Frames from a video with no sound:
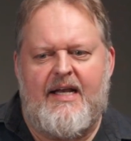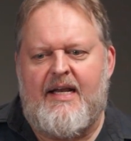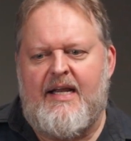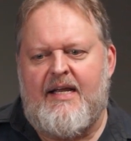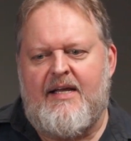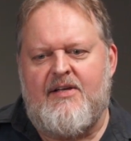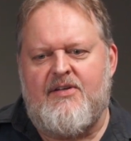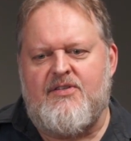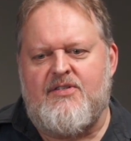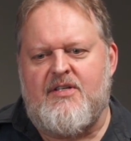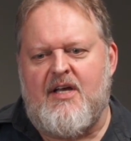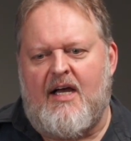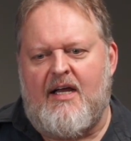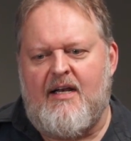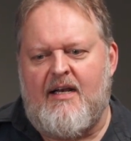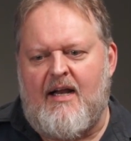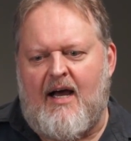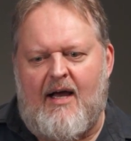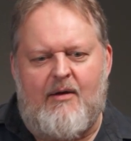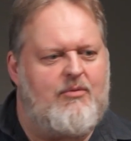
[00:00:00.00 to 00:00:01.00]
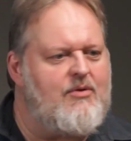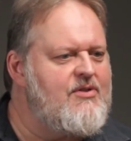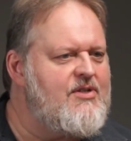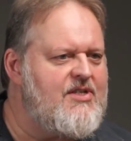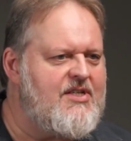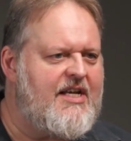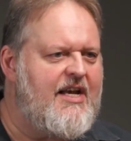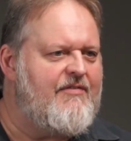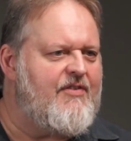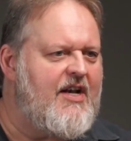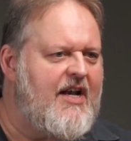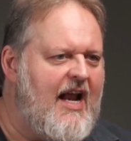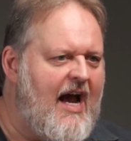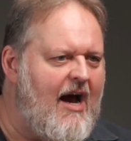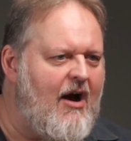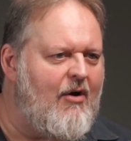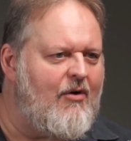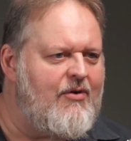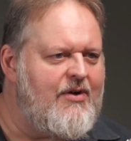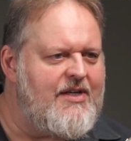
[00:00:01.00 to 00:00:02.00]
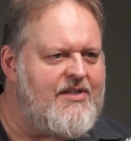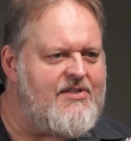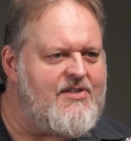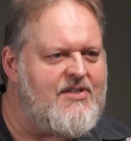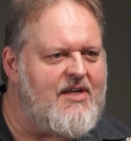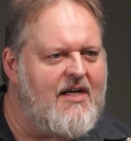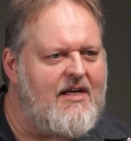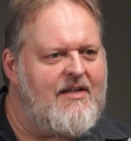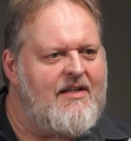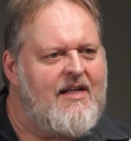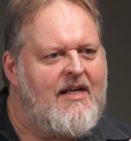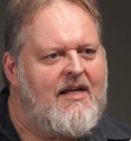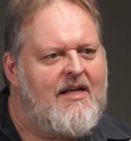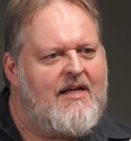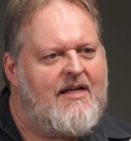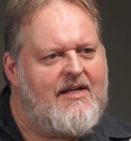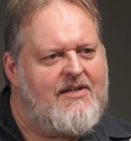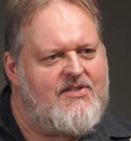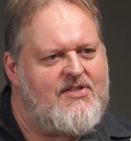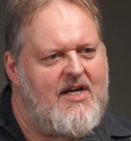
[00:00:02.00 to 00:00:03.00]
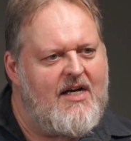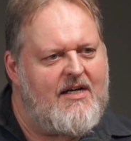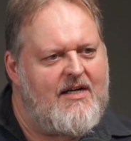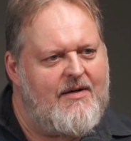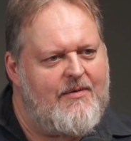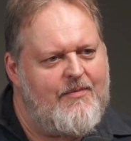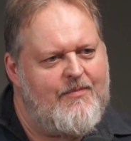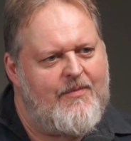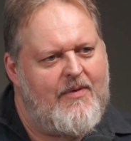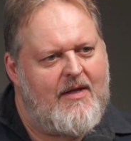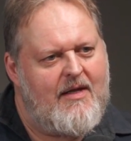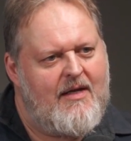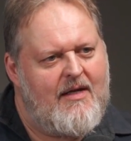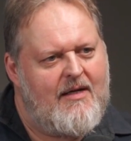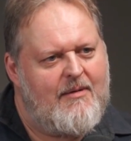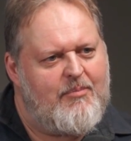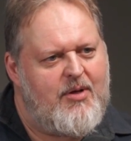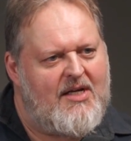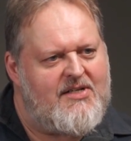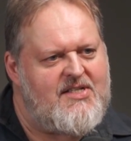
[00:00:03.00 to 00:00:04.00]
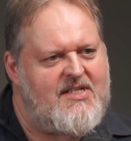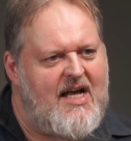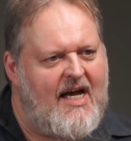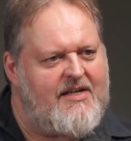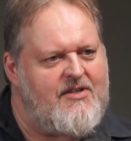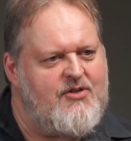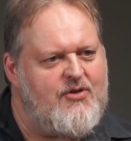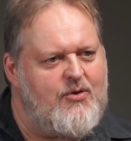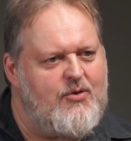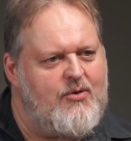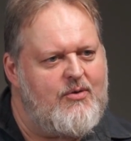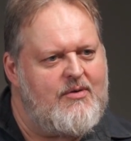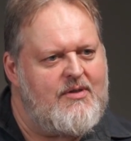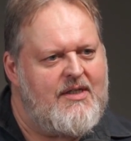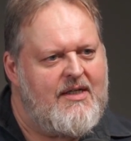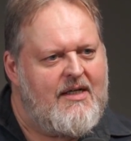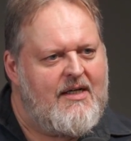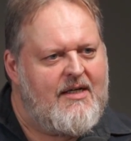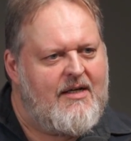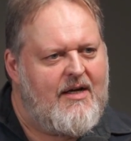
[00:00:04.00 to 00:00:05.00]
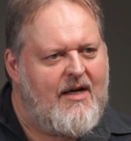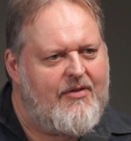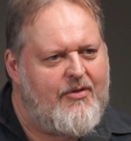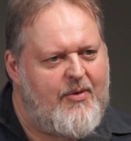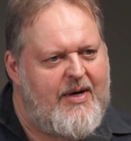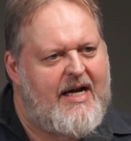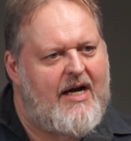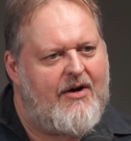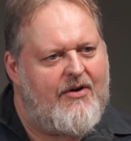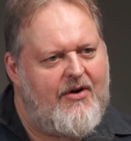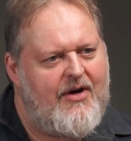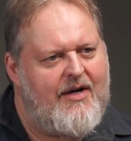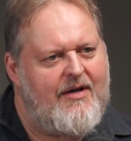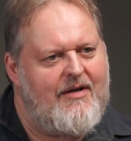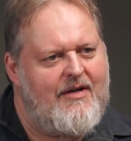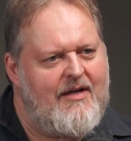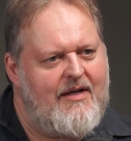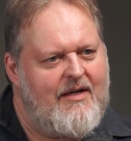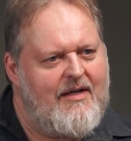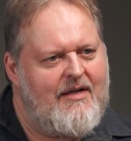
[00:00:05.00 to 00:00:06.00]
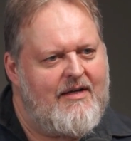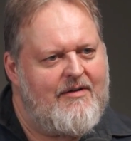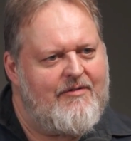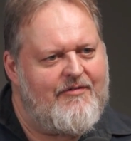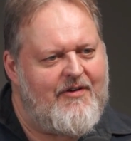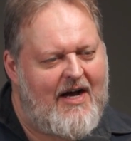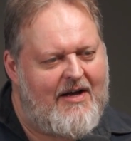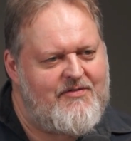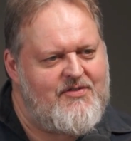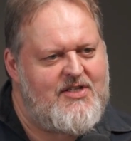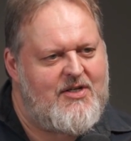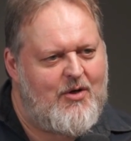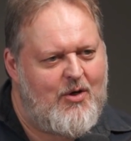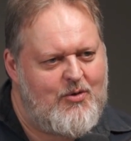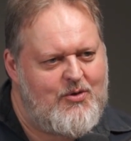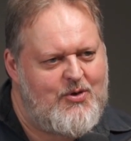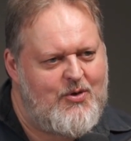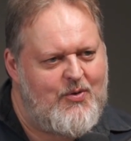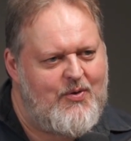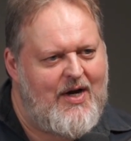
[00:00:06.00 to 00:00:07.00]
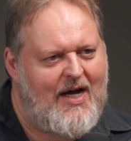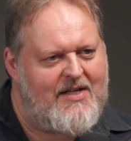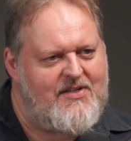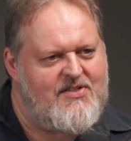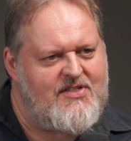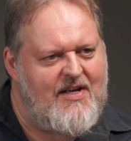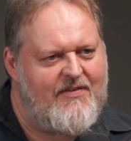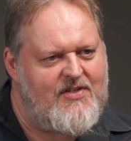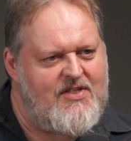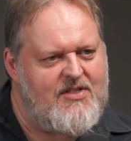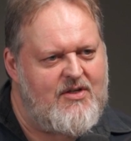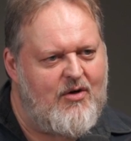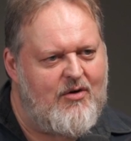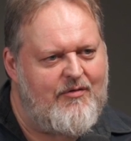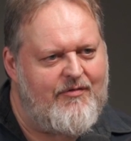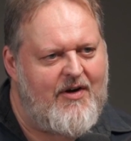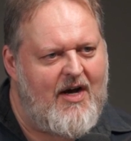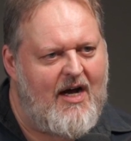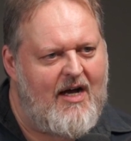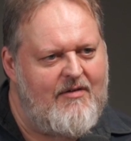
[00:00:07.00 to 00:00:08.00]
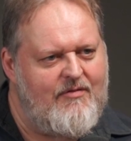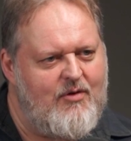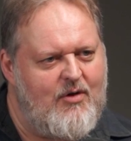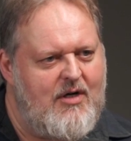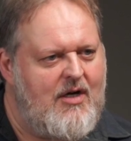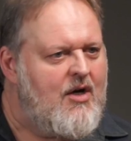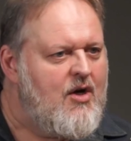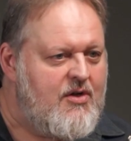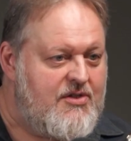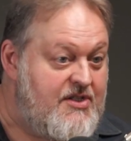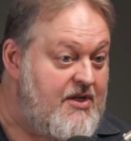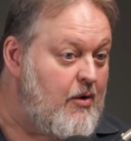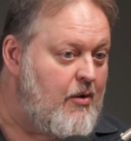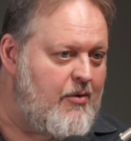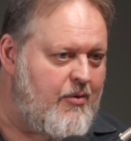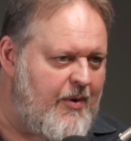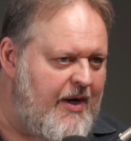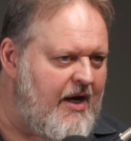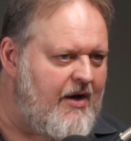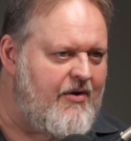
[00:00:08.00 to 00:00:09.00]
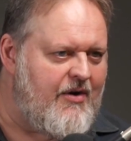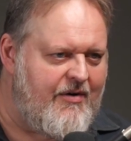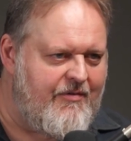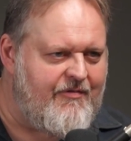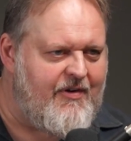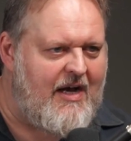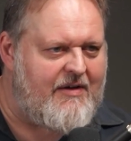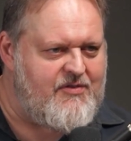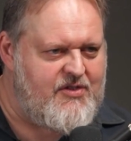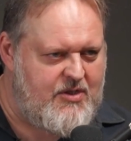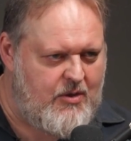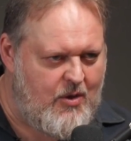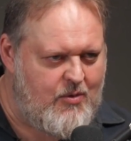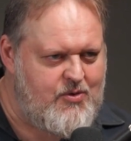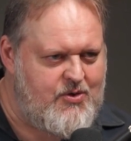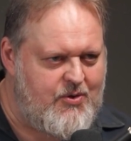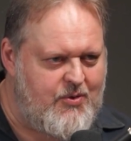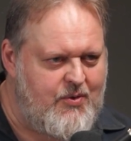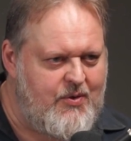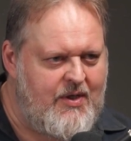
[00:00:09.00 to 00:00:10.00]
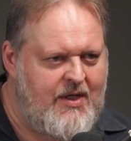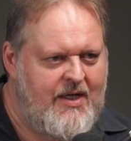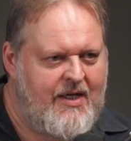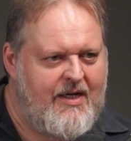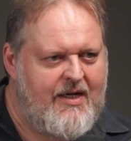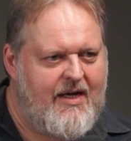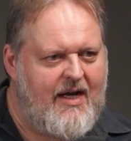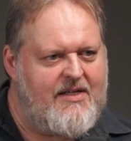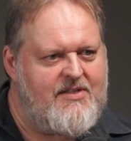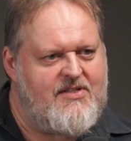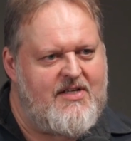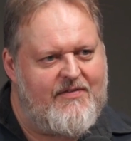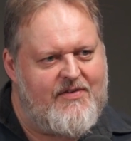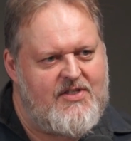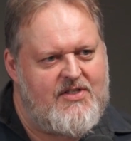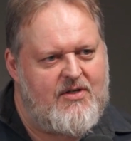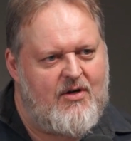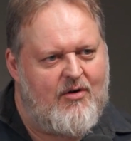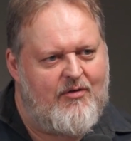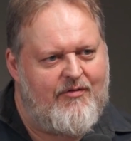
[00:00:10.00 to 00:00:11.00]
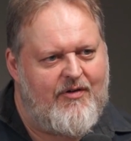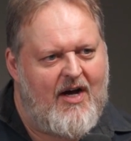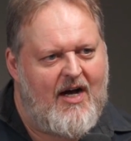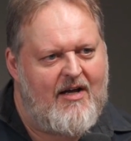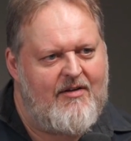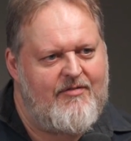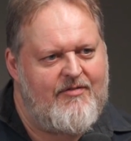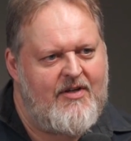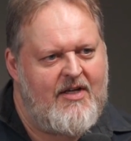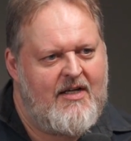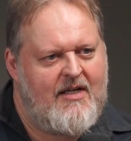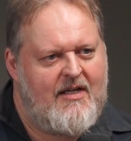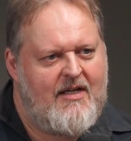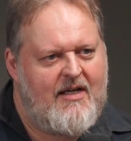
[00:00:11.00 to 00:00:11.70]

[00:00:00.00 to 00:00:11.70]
It is, and I will just give it now. Okay. It's +92 300 502 9705 or 0300 502 9705.